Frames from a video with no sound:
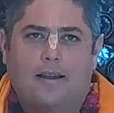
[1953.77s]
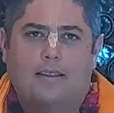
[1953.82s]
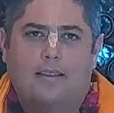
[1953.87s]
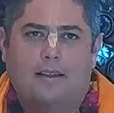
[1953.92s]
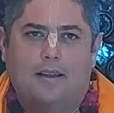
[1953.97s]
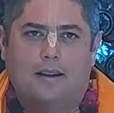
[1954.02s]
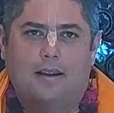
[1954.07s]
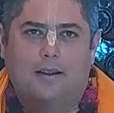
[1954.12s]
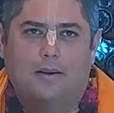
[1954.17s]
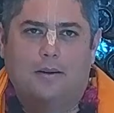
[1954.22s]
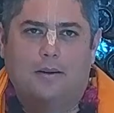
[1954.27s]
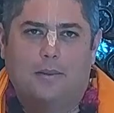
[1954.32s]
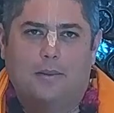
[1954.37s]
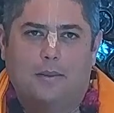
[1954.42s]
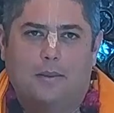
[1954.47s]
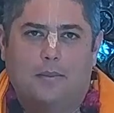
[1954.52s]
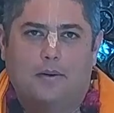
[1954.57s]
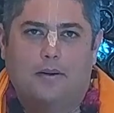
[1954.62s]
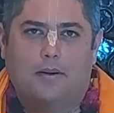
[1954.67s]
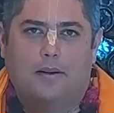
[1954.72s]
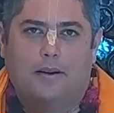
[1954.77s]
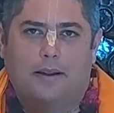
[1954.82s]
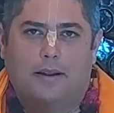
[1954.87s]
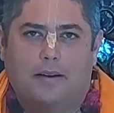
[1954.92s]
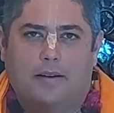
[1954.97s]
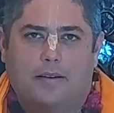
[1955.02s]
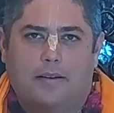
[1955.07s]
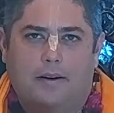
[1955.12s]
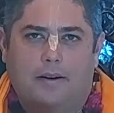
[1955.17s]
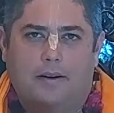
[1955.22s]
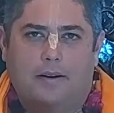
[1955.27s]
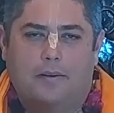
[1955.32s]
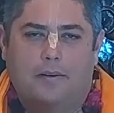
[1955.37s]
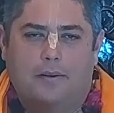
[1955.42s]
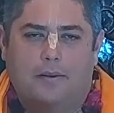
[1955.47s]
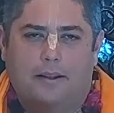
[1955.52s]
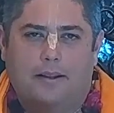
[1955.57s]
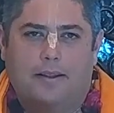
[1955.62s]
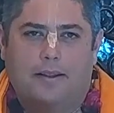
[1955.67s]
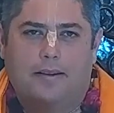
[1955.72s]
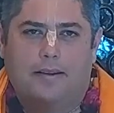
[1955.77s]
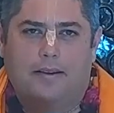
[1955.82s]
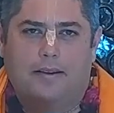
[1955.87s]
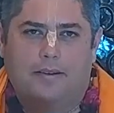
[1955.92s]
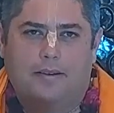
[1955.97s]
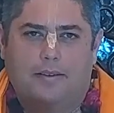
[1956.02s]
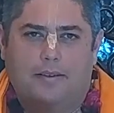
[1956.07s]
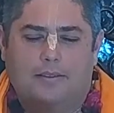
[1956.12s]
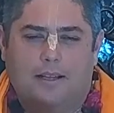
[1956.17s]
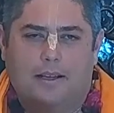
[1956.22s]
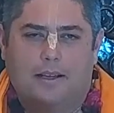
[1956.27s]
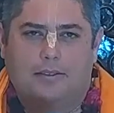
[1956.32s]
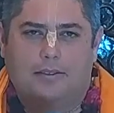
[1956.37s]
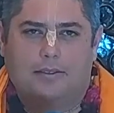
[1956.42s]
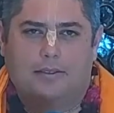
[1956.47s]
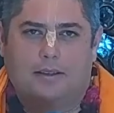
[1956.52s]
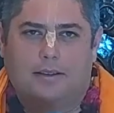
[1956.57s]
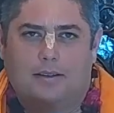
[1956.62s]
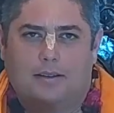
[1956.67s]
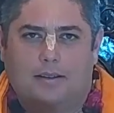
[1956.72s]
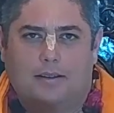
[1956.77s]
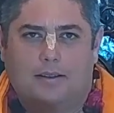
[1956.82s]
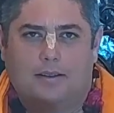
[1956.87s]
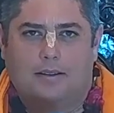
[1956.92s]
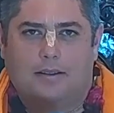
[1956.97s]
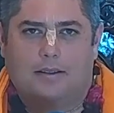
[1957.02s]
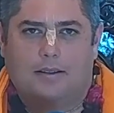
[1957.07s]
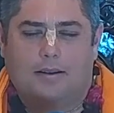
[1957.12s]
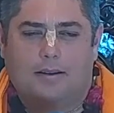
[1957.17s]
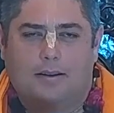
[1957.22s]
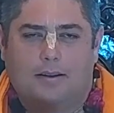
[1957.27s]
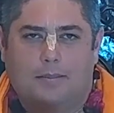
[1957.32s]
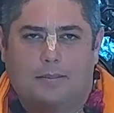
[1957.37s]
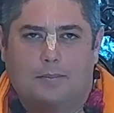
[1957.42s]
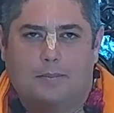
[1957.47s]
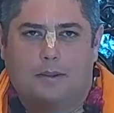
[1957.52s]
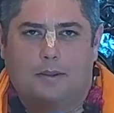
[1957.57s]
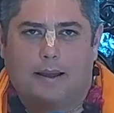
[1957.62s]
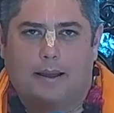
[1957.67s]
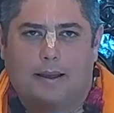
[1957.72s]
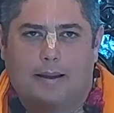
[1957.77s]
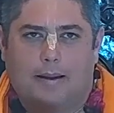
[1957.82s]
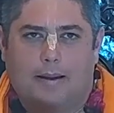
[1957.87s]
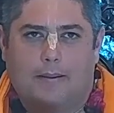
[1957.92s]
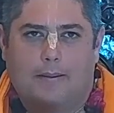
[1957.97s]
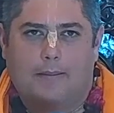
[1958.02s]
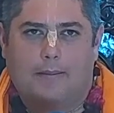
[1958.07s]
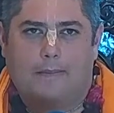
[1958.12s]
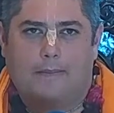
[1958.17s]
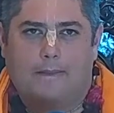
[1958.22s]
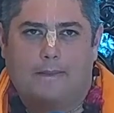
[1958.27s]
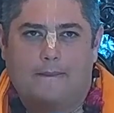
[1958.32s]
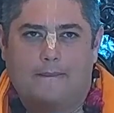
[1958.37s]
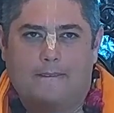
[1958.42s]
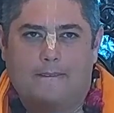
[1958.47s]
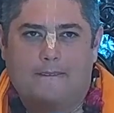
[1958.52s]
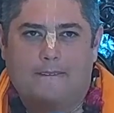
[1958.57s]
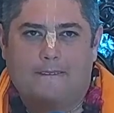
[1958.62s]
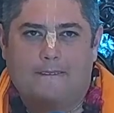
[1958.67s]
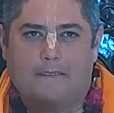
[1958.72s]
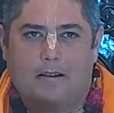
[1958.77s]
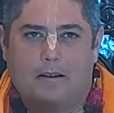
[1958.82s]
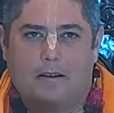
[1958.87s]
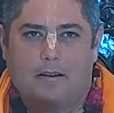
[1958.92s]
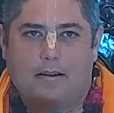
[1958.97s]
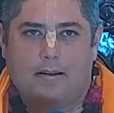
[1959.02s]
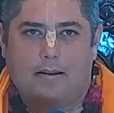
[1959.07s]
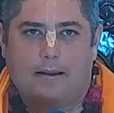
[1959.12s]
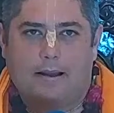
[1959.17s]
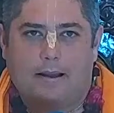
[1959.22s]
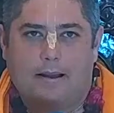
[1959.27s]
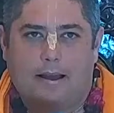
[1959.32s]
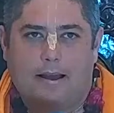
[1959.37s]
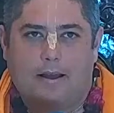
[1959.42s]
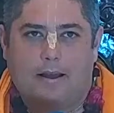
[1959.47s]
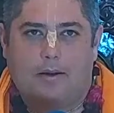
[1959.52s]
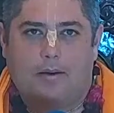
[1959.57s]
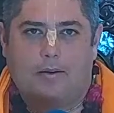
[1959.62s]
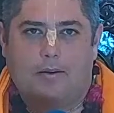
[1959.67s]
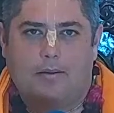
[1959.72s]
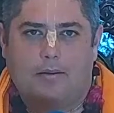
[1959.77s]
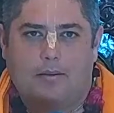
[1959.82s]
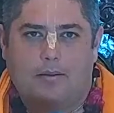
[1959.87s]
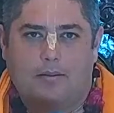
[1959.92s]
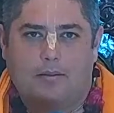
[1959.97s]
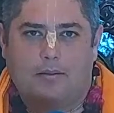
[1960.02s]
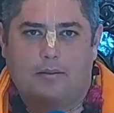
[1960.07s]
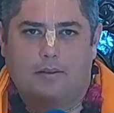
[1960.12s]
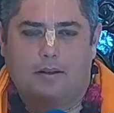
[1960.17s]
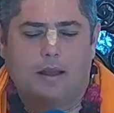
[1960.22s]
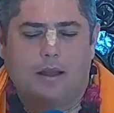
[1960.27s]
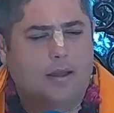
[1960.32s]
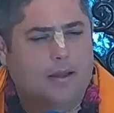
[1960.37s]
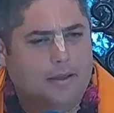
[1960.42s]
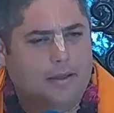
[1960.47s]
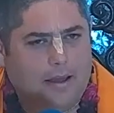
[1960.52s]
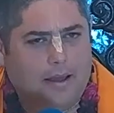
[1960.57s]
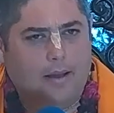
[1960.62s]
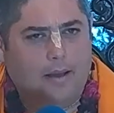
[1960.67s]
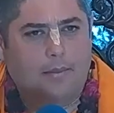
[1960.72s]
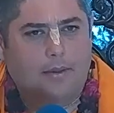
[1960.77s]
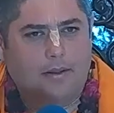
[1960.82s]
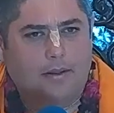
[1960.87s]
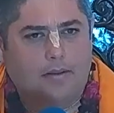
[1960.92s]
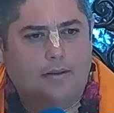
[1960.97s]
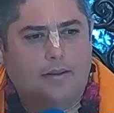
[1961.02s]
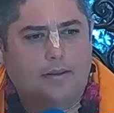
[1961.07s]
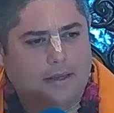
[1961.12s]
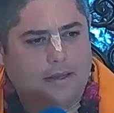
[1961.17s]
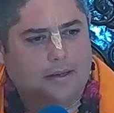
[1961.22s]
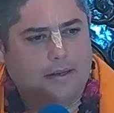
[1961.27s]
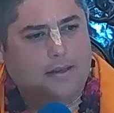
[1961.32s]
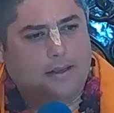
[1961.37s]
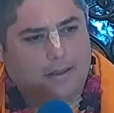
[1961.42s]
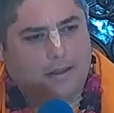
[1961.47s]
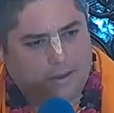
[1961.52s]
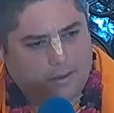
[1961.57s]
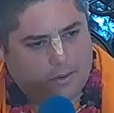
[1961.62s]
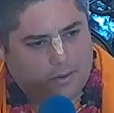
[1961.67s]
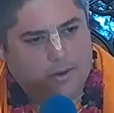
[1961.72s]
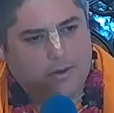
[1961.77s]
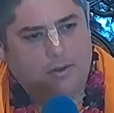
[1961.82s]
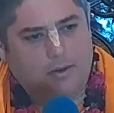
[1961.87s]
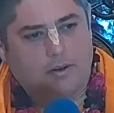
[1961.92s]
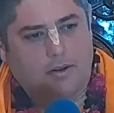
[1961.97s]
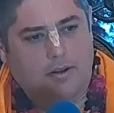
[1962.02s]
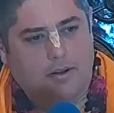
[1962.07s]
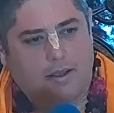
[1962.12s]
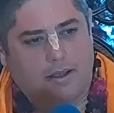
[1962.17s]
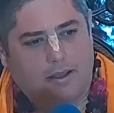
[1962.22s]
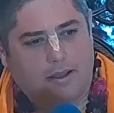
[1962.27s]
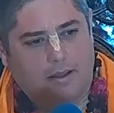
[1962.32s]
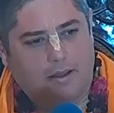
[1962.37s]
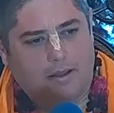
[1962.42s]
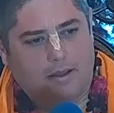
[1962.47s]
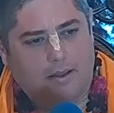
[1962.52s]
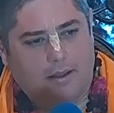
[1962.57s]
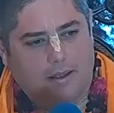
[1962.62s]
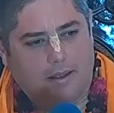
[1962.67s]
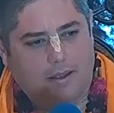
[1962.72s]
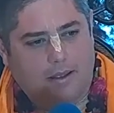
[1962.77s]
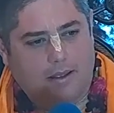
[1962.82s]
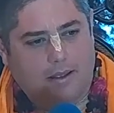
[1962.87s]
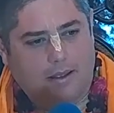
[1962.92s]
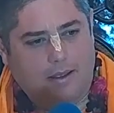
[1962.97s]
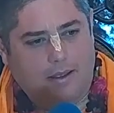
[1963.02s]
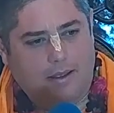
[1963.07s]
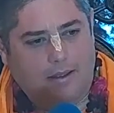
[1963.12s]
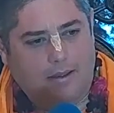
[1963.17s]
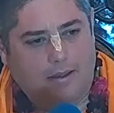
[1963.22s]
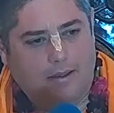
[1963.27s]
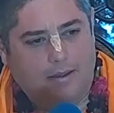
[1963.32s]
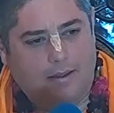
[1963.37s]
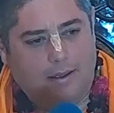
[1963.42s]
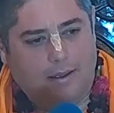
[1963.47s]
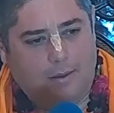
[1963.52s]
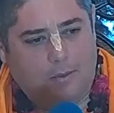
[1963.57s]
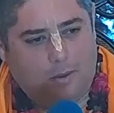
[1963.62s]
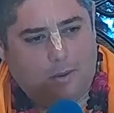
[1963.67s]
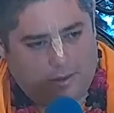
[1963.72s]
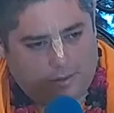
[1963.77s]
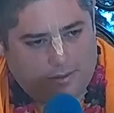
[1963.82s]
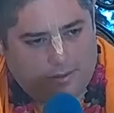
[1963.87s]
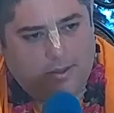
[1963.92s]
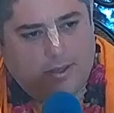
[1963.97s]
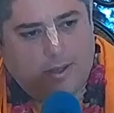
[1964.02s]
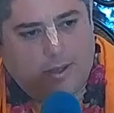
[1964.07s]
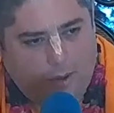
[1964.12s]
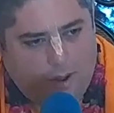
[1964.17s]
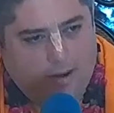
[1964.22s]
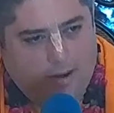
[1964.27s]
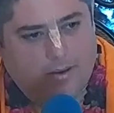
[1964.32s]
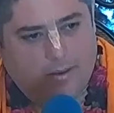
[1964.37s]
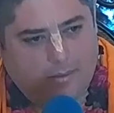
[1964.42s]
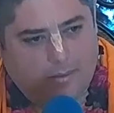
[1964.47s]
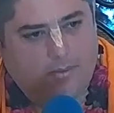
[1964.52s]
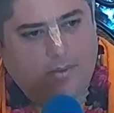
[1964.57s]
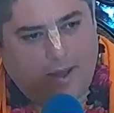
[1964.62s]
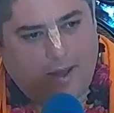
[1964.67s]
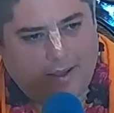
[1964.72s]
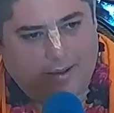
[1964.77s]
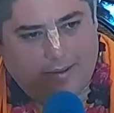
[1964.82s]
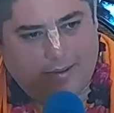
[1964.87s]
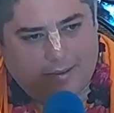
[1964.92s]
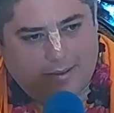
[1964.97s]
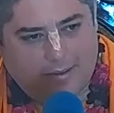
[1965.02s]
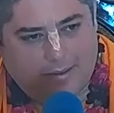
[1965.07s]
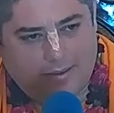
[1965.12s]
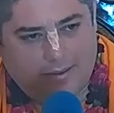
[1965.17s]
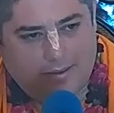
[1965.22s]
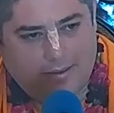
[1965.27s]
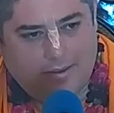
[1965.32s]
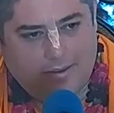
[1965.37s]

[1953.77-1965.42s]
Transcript: I, I, I thought I remember hearing or reading and discussing um, how, how, yeah, I mean, this idea that Krishna, he, he, he wants, he wanted to fight.